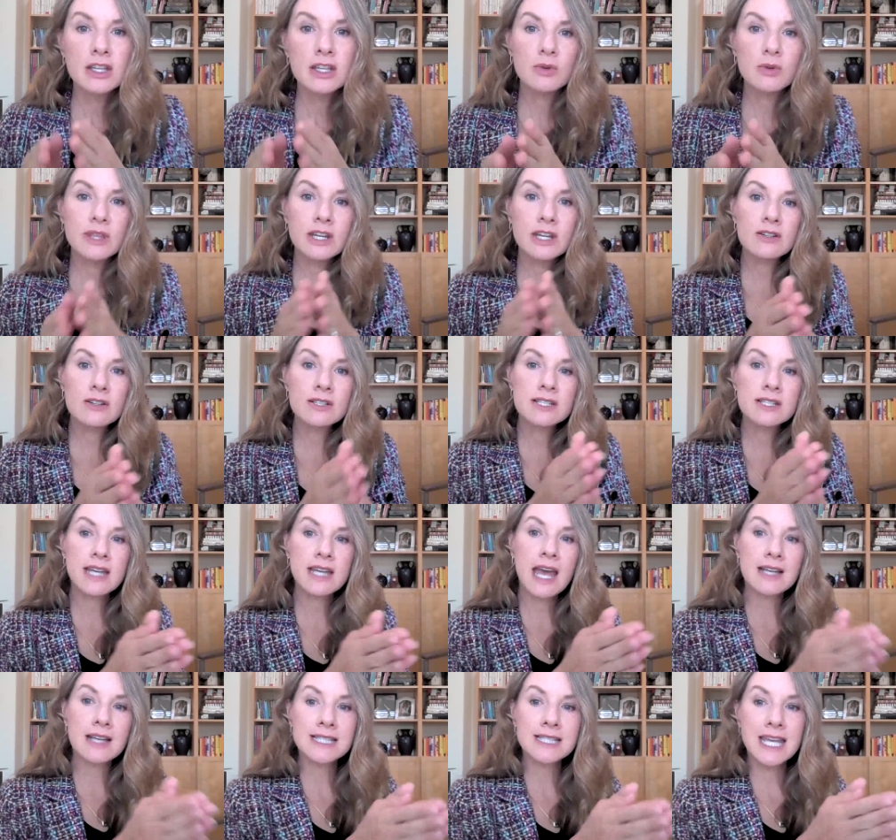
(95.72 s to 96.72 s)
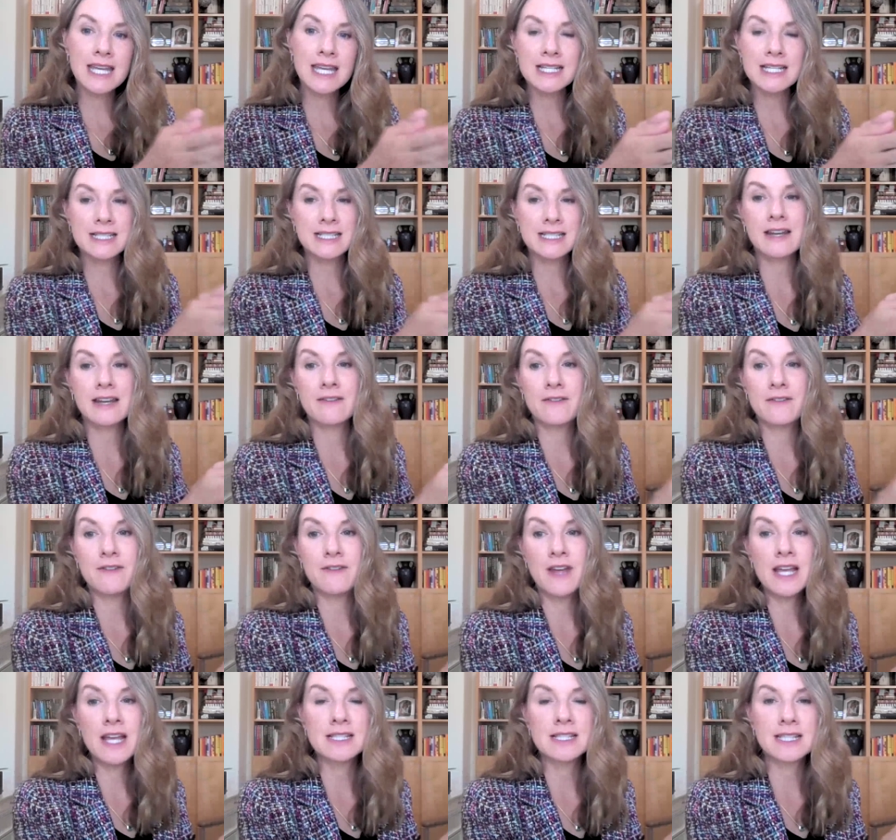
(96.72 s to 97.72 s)
You know, there is a cascading set of
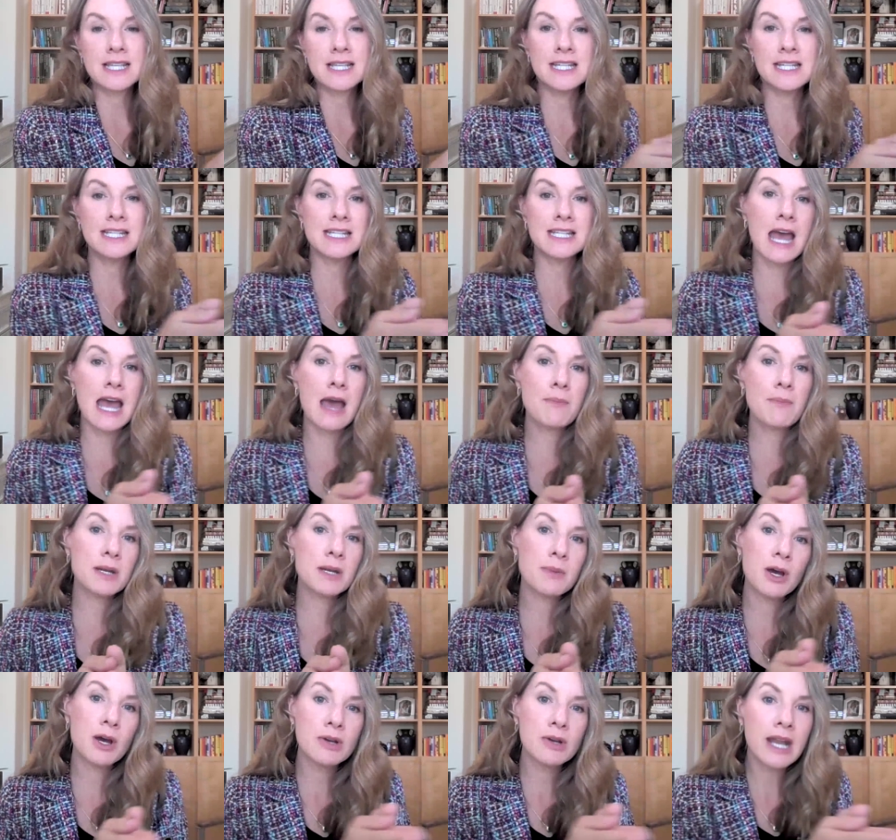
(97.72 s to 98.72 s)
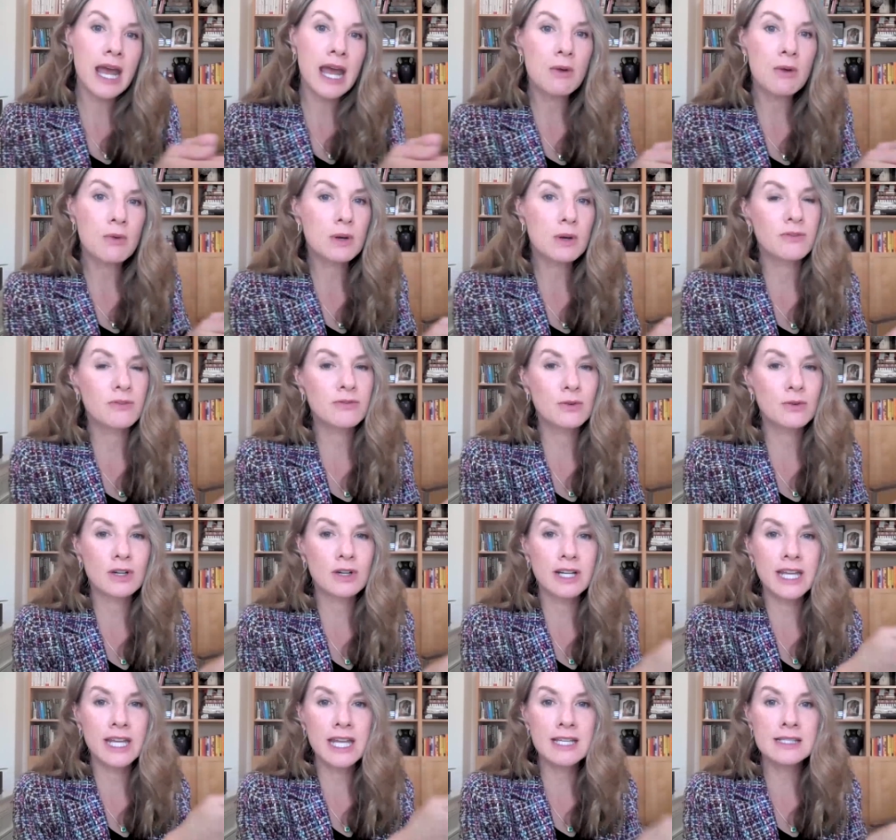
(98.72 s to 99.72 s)
events that need to happen about an hour before
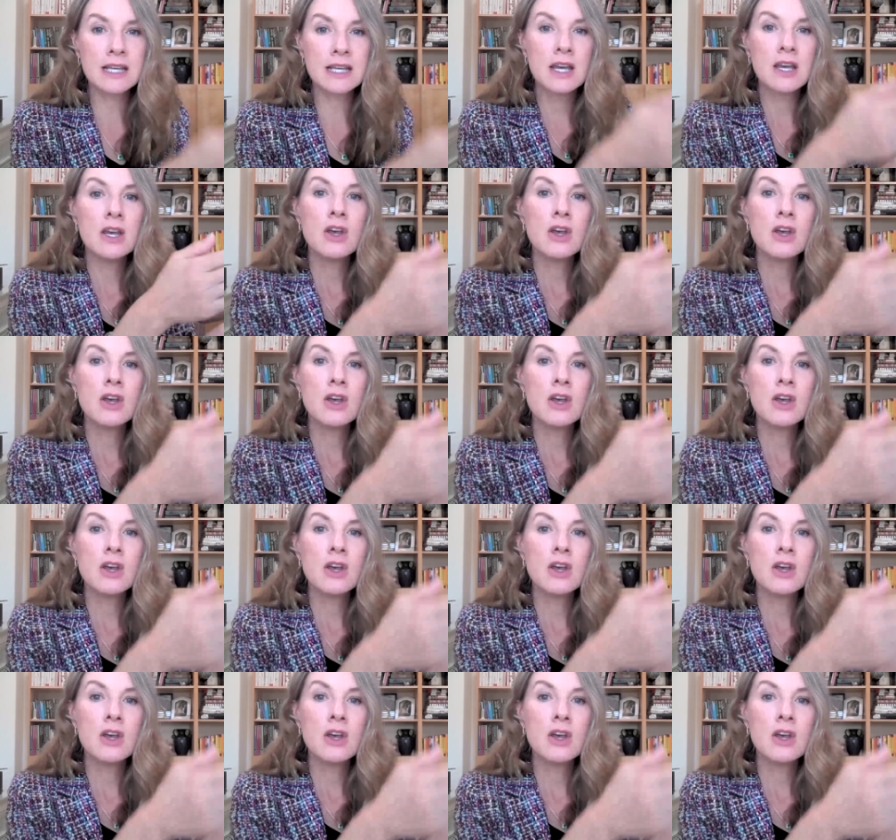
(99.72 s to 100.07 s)
a case